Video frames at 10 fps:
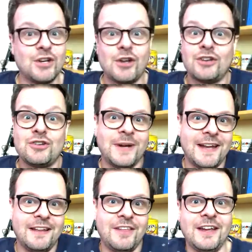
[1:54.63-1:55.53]
not doing
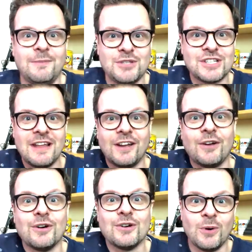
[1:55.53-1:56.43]
anything. I'm just letting
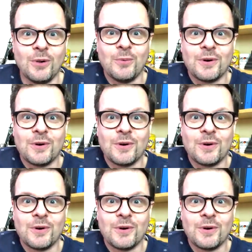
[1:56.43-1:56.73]
her do all the work.